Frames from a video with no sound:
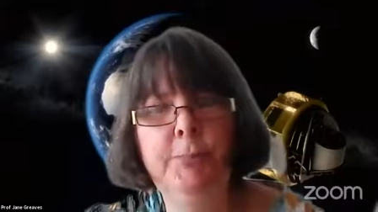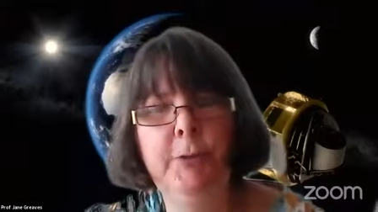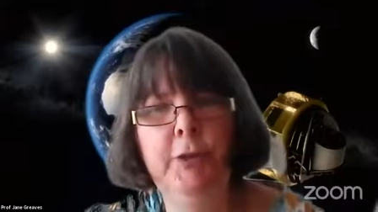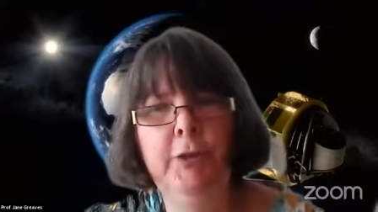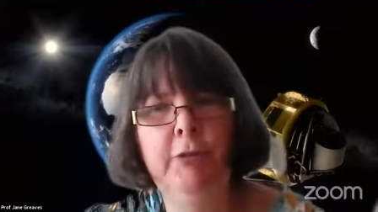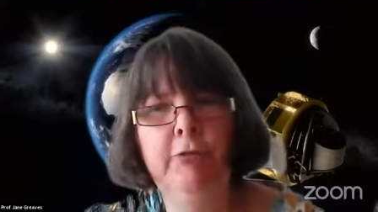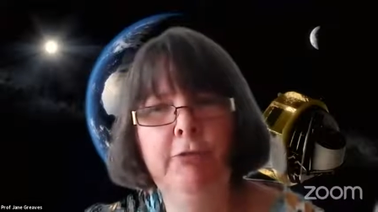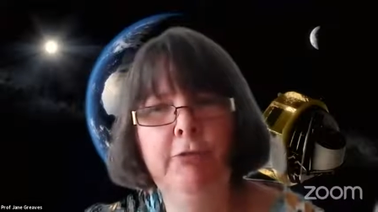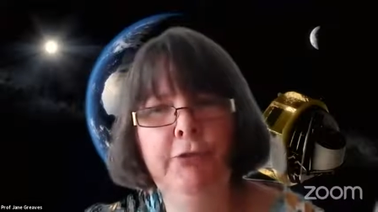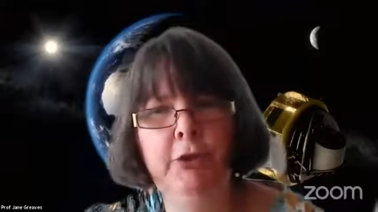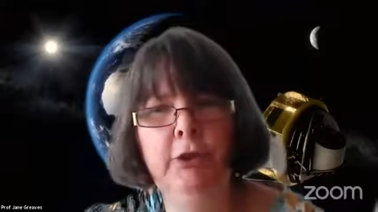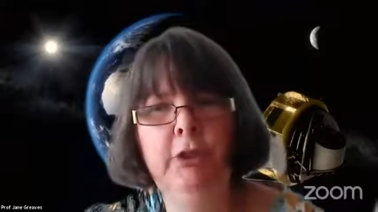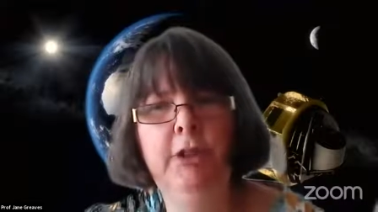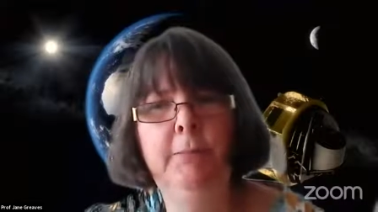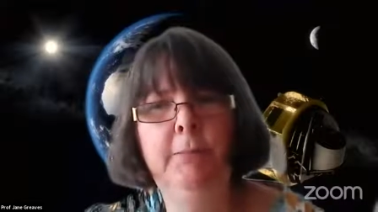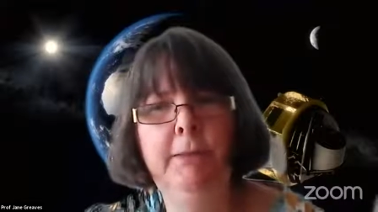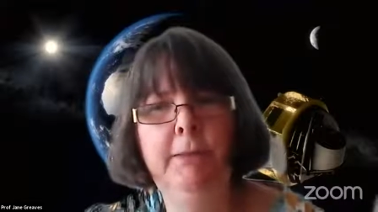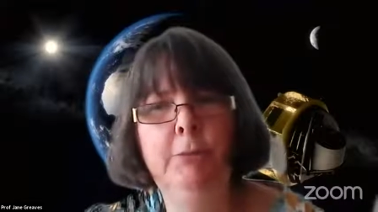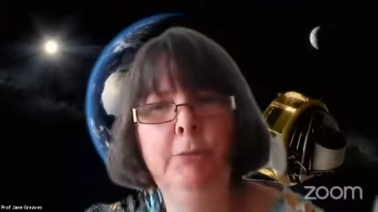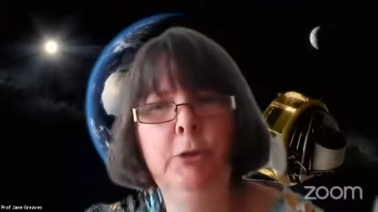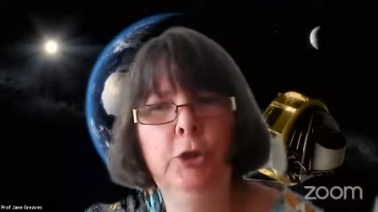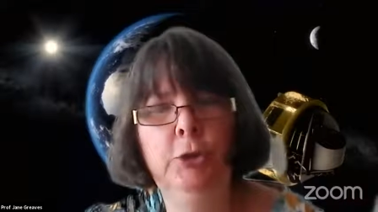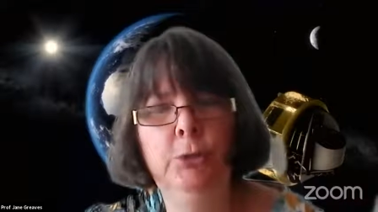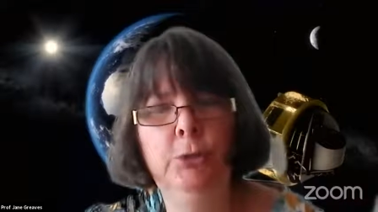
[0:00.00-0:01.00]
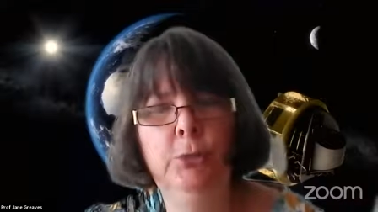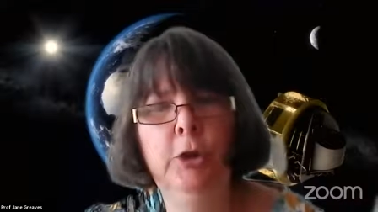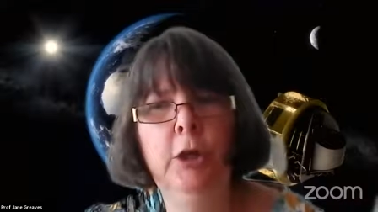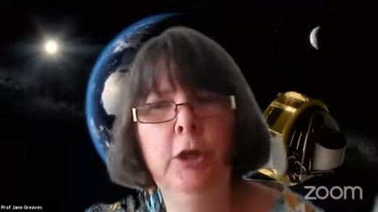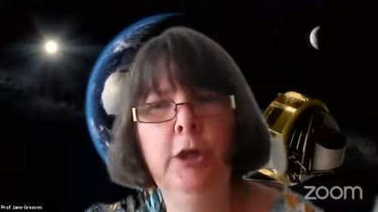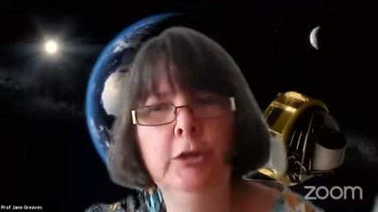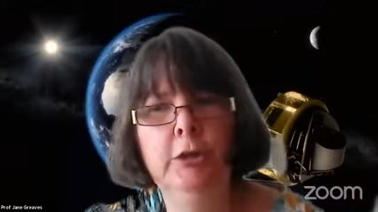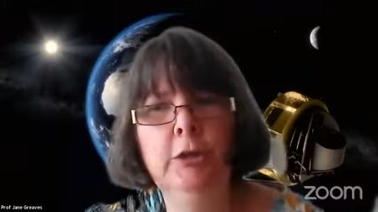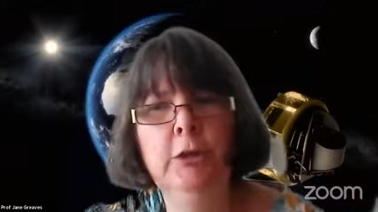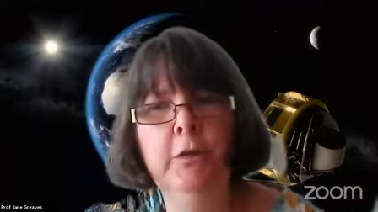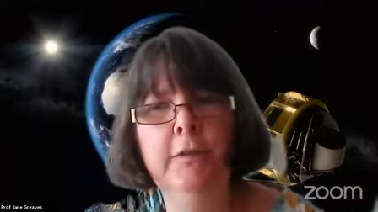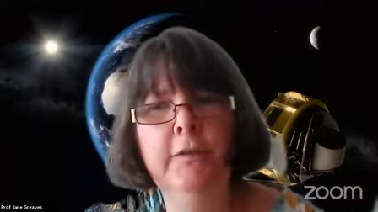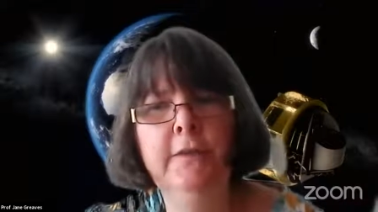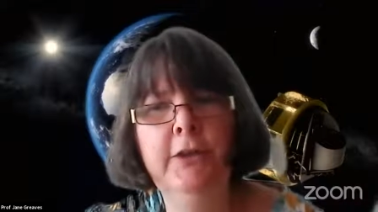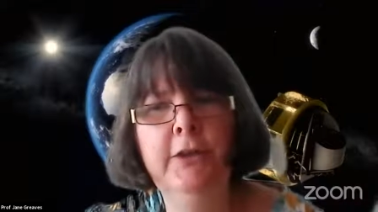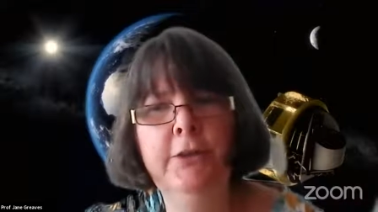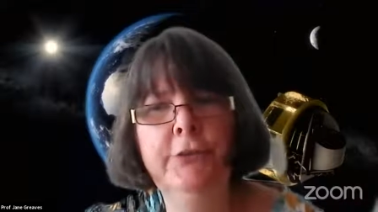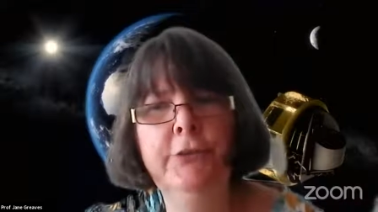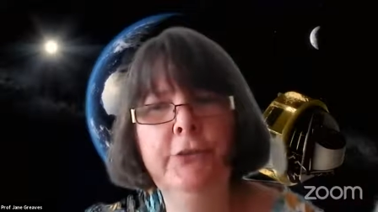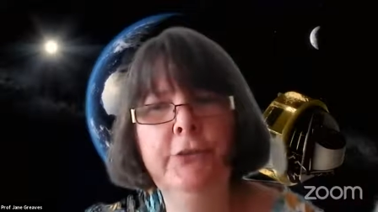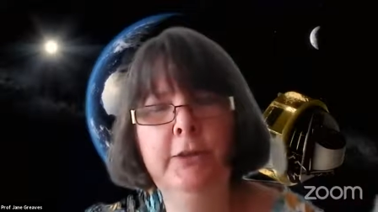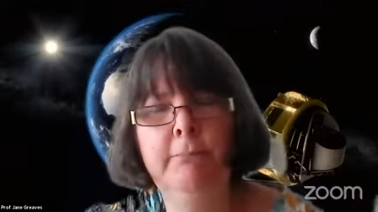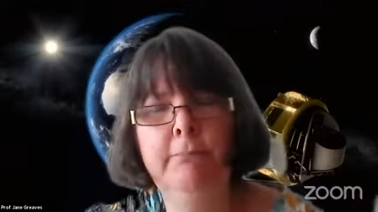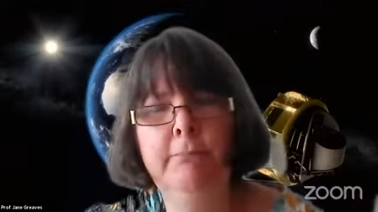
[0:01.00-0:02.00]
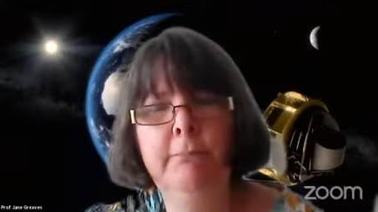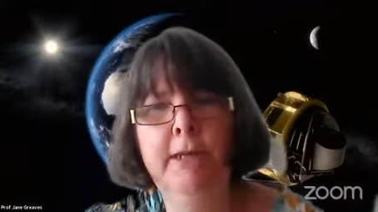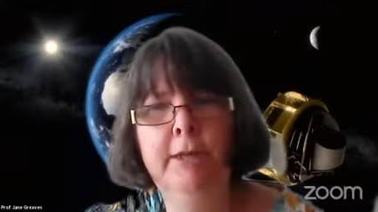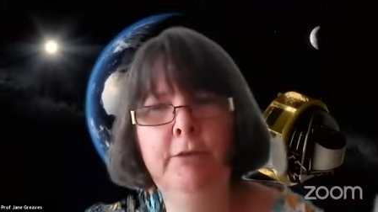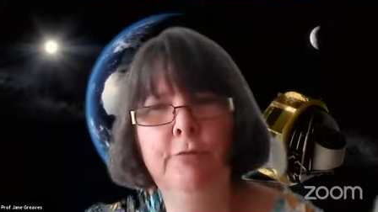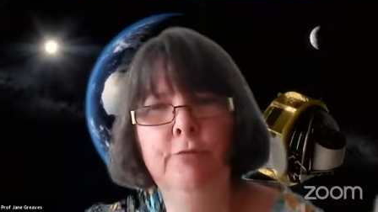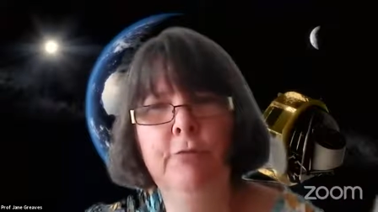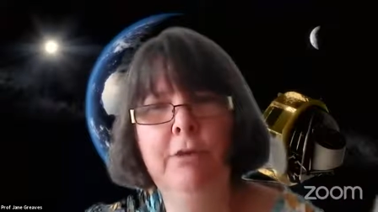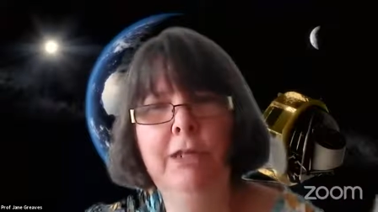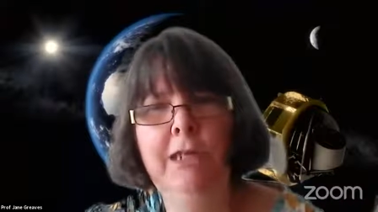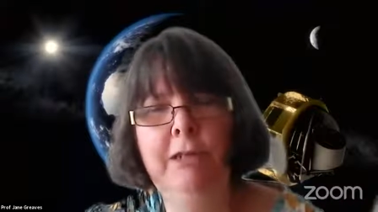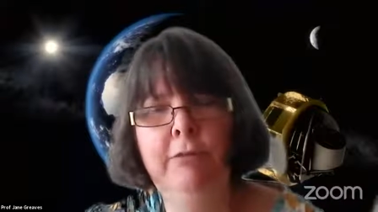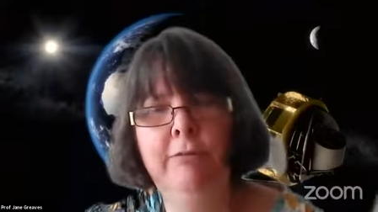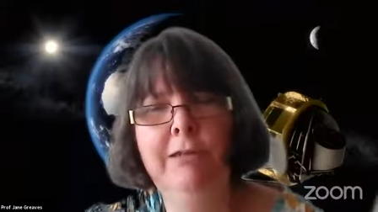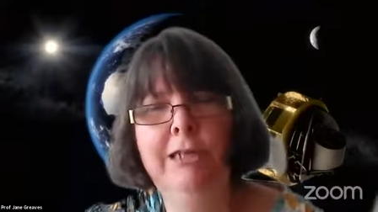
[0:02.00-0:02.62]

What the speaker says: but there are certainly people who work on this and make really,